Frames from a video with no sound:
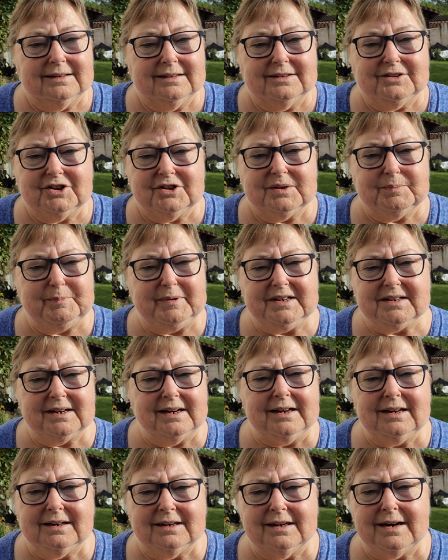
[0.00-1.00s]
just be
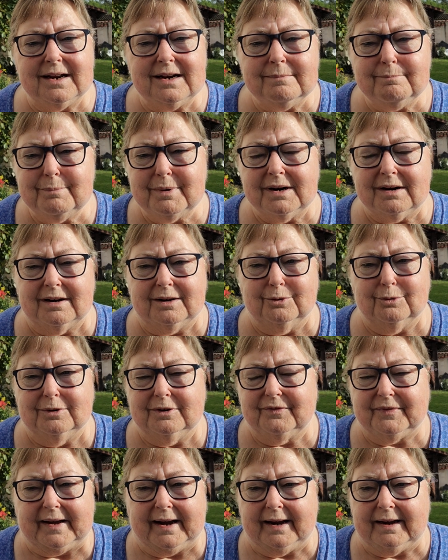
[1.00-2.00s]
taken in by all
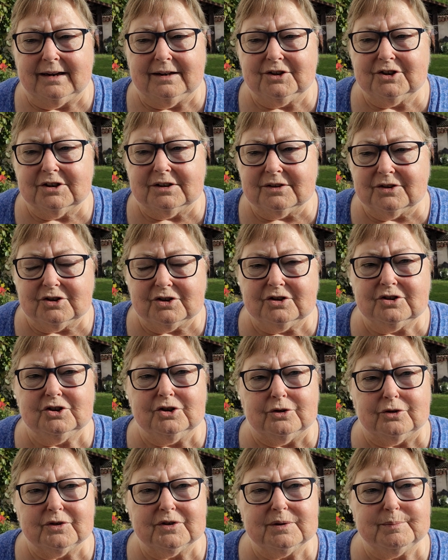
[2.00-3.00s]
of that. It just
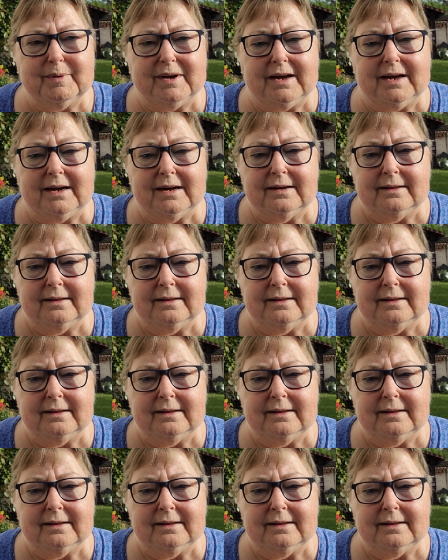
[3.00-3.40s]
shocks me.